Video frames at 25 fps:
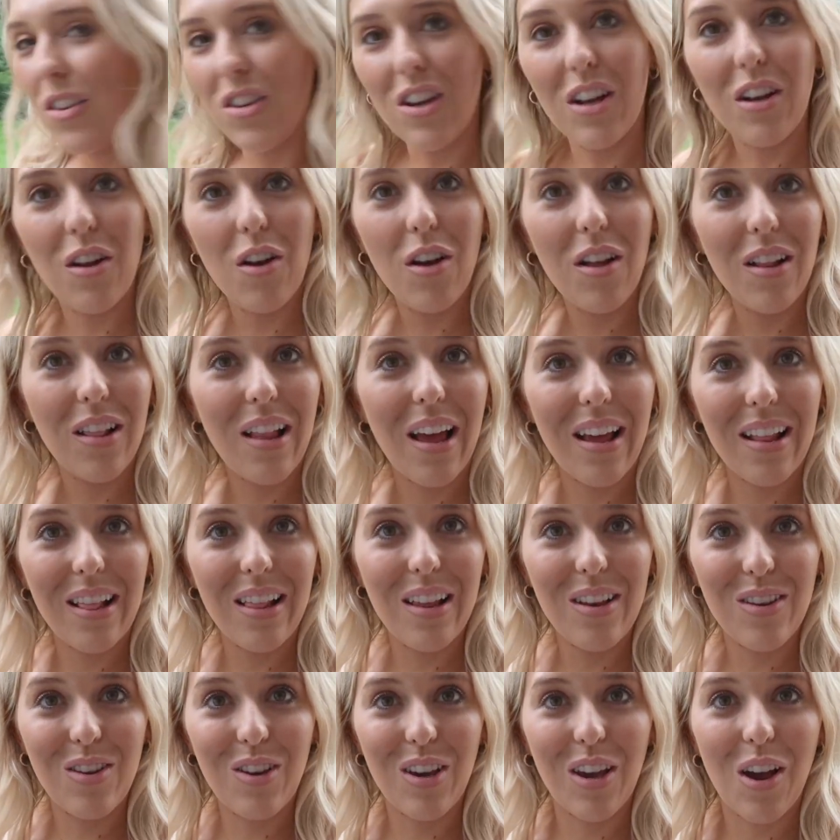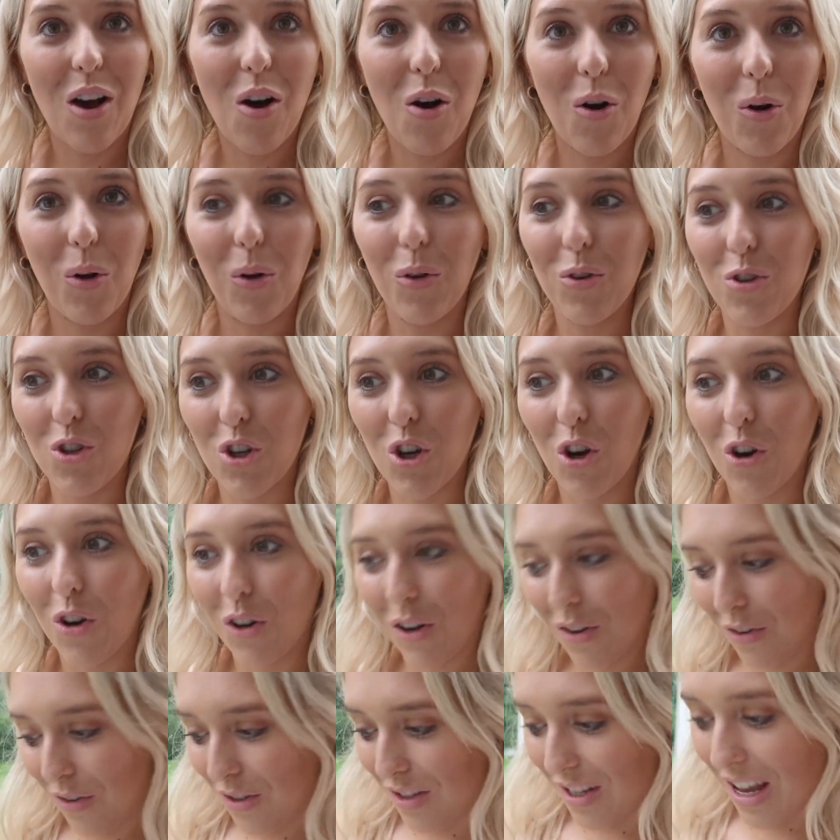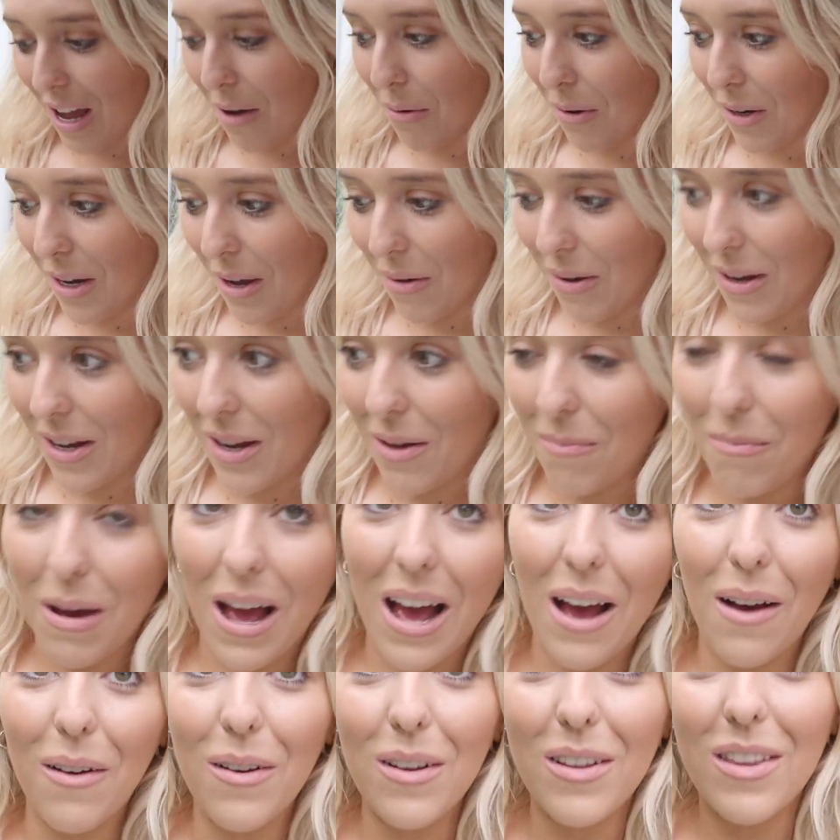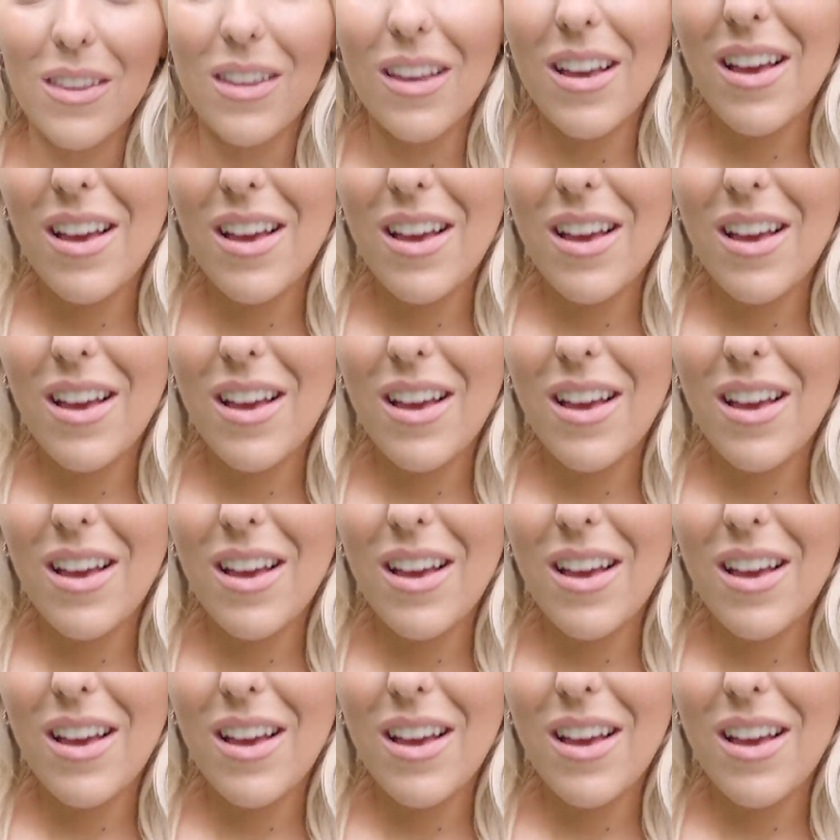She had a, like, literally a whole chunk of sourdough in her mouth.